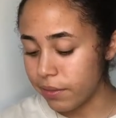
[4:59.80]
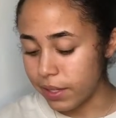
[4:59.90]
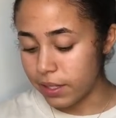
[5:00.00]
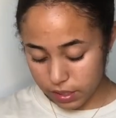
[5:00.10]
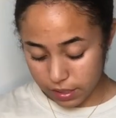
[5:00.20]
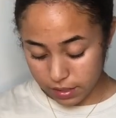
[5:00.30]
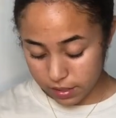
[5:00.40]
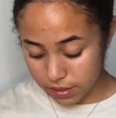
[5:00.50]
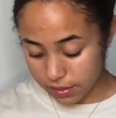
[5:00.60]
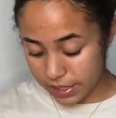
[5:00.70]
this because
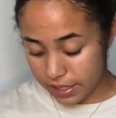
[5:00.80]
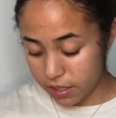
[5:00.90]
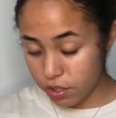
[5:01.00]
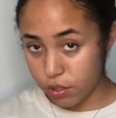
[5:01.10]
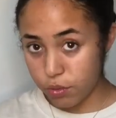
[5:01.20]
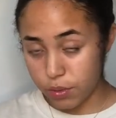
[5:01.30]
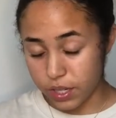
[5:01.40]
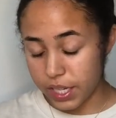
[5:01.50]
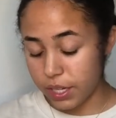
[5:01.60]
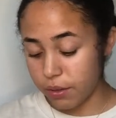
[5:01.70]
it's, it's super
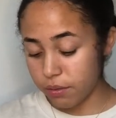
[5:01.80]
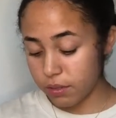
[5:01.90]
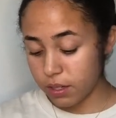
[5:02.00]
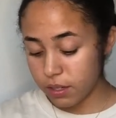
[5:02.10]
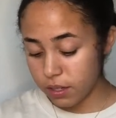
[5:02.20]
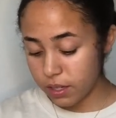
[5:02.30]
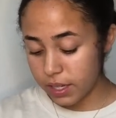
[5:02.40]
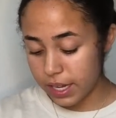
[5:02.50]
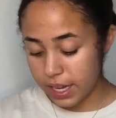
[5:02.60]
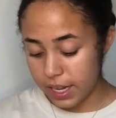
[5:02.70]
cute
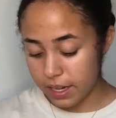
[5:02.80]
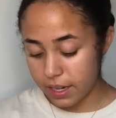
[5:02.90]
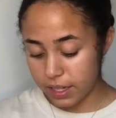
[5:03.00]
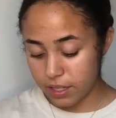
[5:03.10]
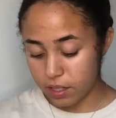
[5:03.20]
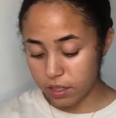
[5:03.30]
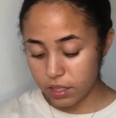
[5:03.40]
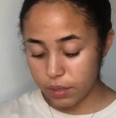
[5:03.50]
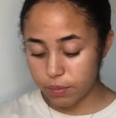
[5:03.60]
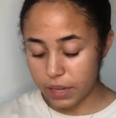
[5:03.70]
and it's
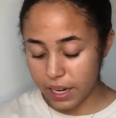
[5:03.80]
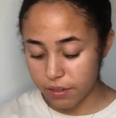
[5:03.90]
honestly kind